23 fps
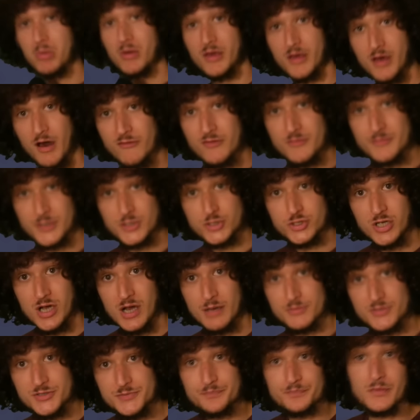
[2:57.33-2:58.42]
Government
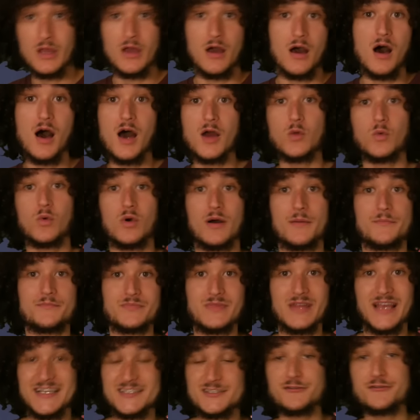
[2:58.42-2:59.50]
jobs. Ottawa
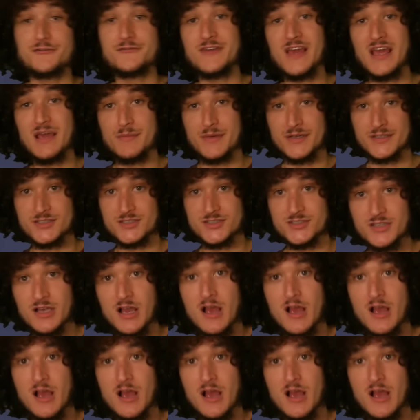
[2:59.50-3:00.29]
is famous